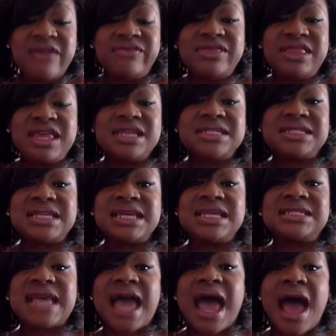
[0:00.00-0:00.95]
This
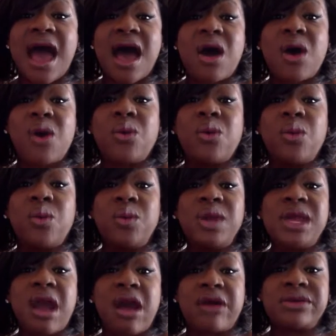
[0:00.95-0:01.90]
is how
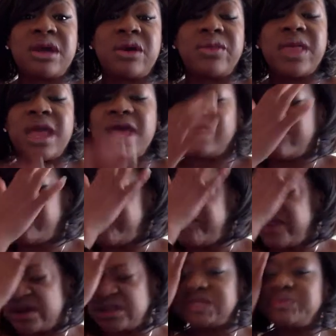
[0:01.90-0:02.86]
we are known. The
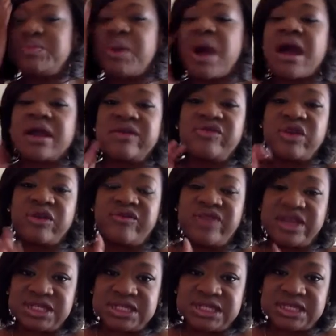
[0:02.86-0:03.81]
first part of your
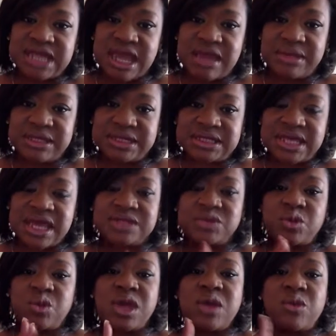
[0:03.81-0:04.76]
vision statement
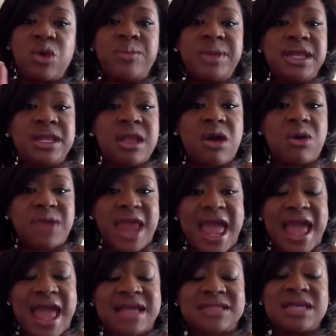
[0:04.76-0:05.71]
says, we will be known
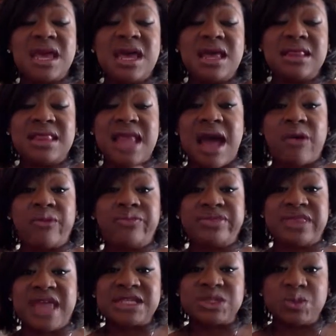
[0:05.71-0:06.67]
as. Now,
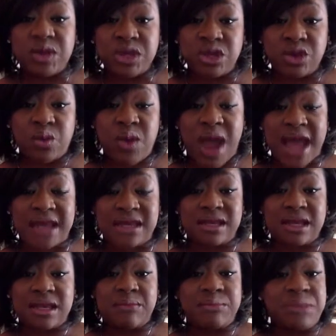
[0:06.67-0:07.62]
that's when you're
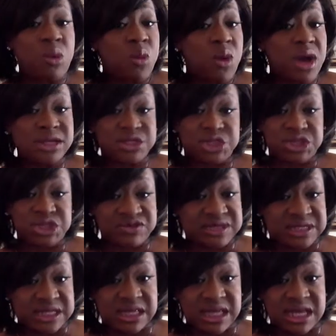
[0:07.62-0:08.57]
writing it. But once you
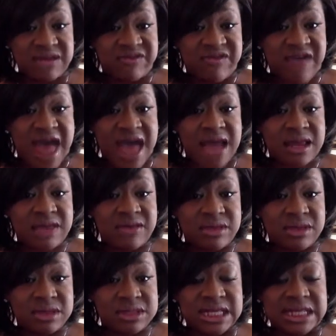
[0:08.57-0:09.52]
solidified
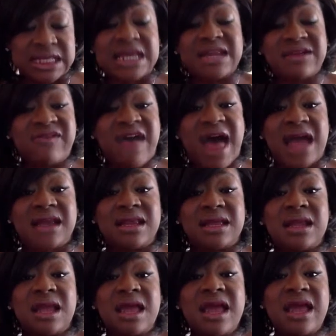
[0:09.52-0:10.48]

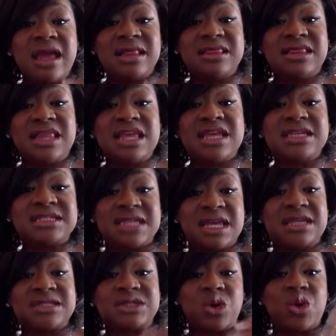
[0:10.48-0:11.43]
it, this
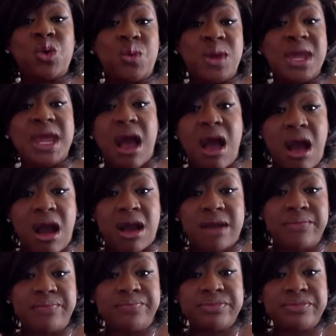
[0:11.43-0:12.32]
is who we are.